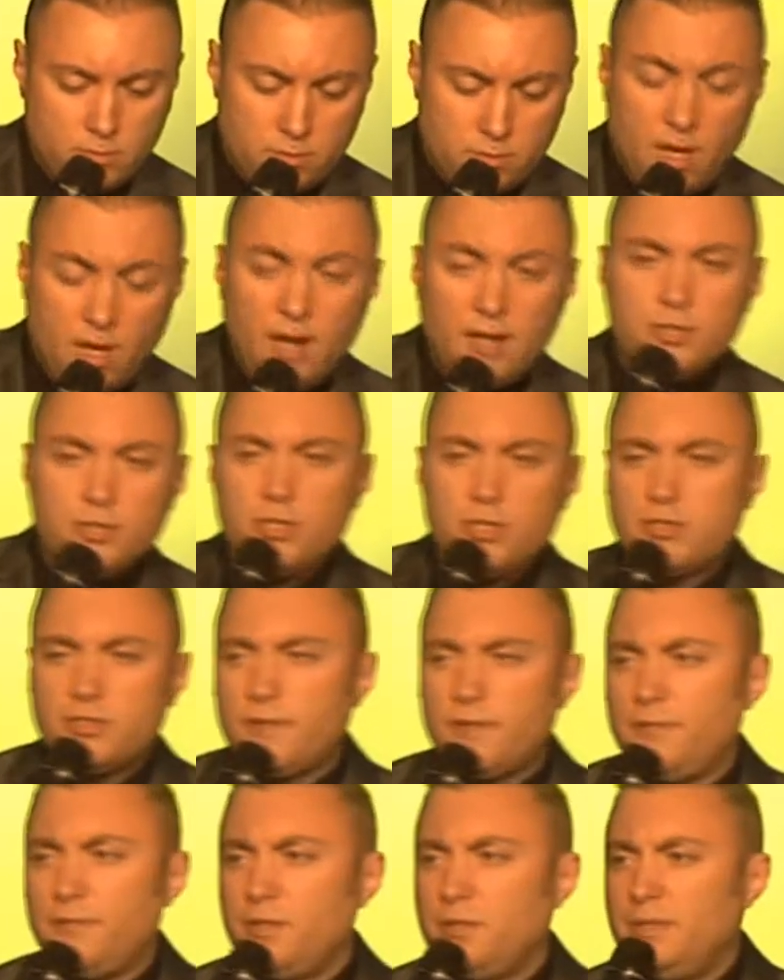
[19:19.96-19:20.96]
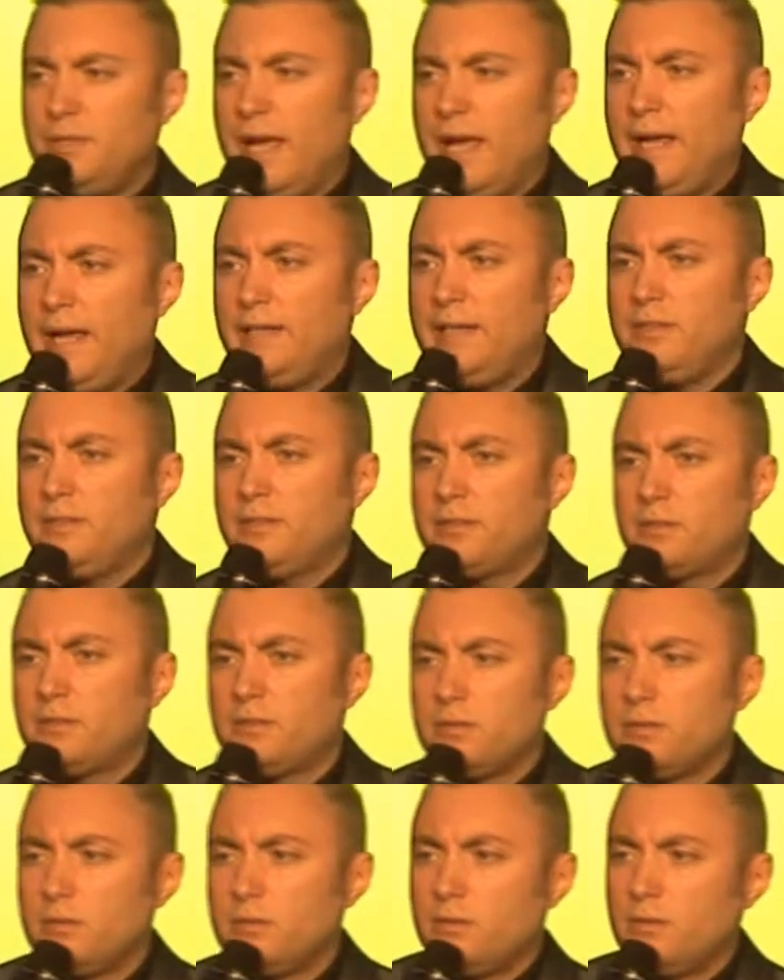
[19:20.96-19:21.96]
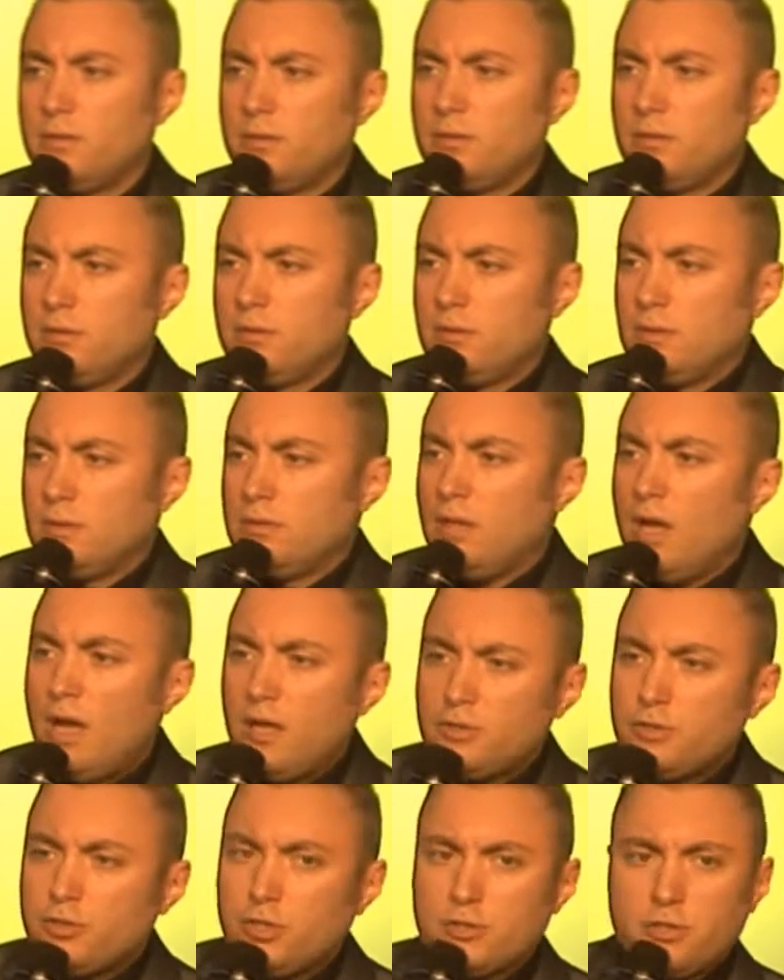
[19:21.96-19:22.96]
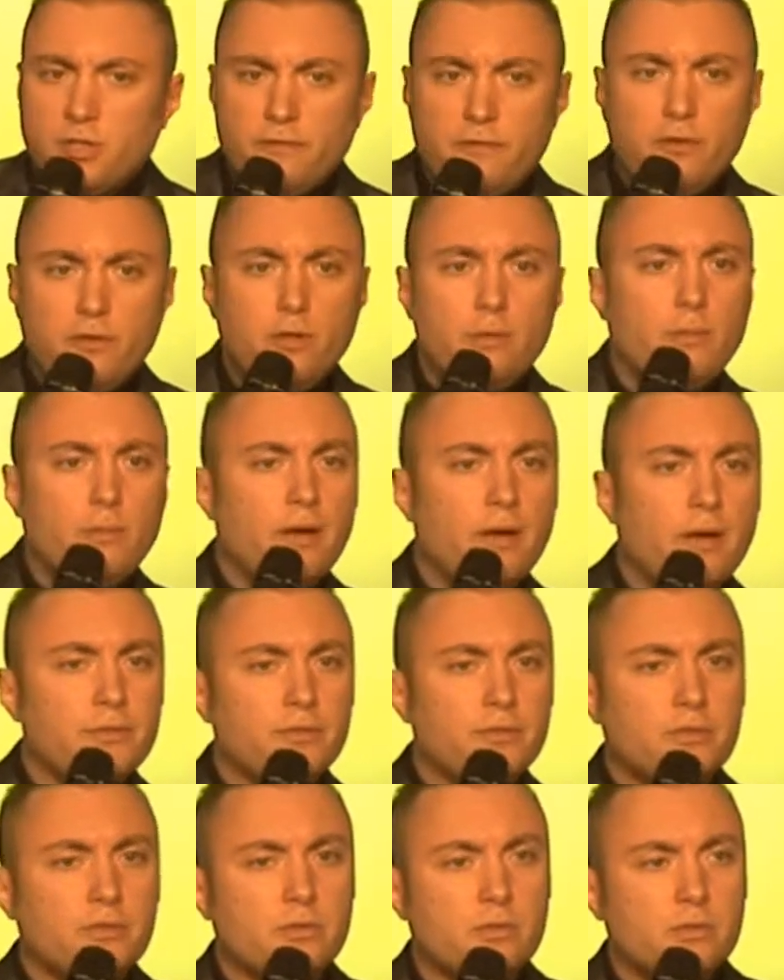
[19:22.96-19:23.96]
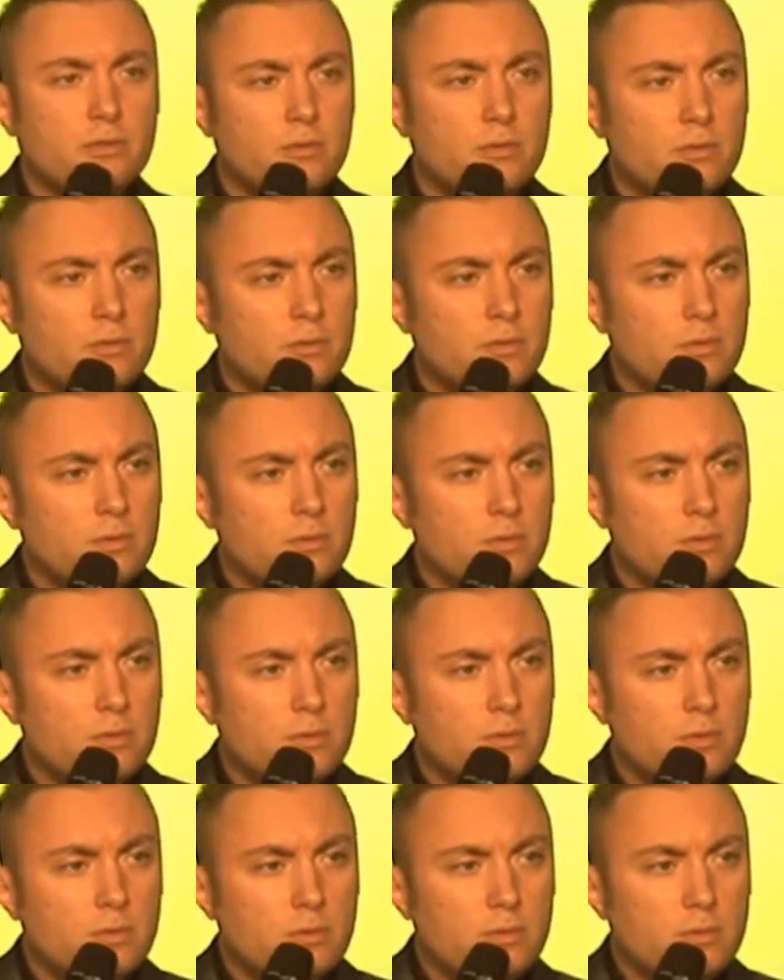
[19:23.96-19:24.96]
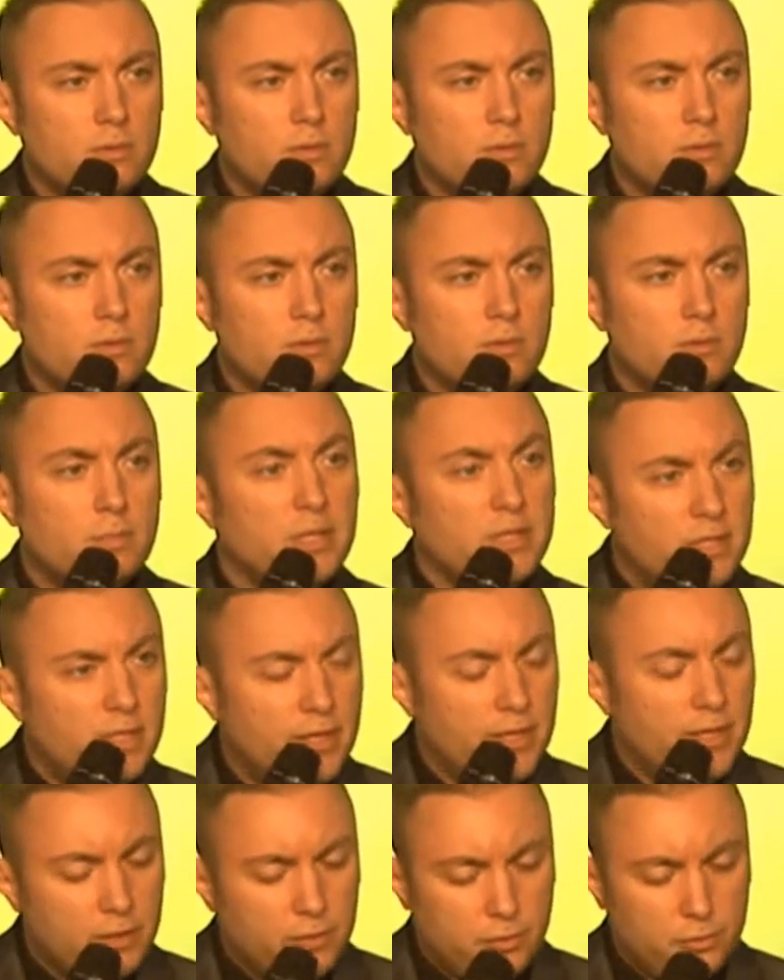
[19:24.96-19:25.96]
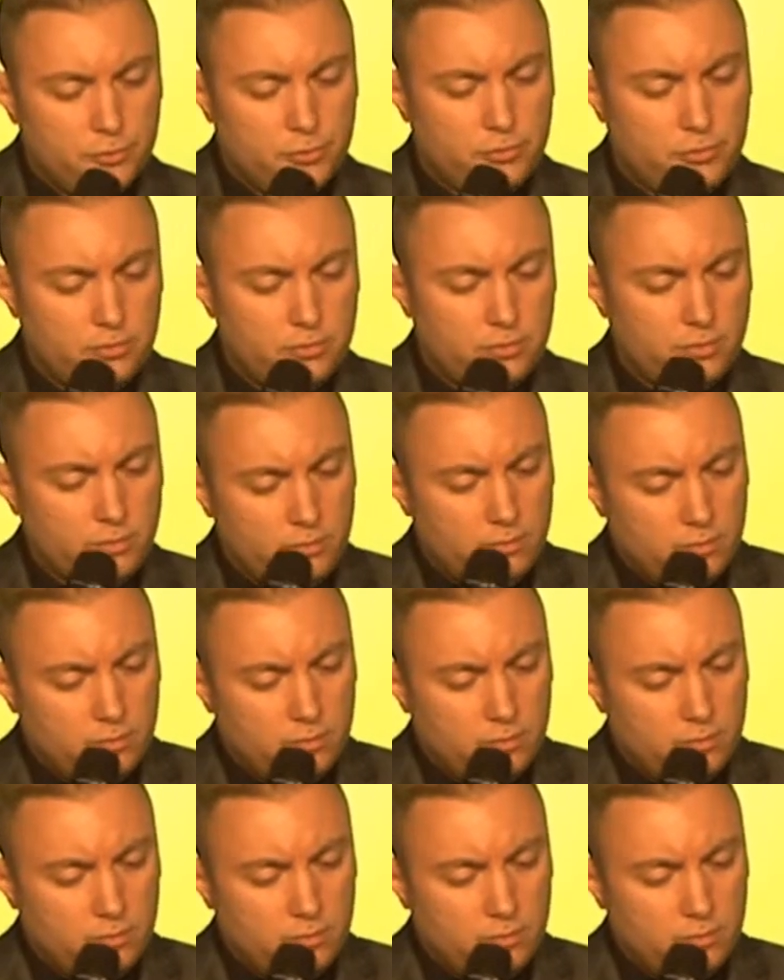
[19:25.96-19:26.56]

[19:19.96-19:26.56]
Not just a few days, not just a few months, but years.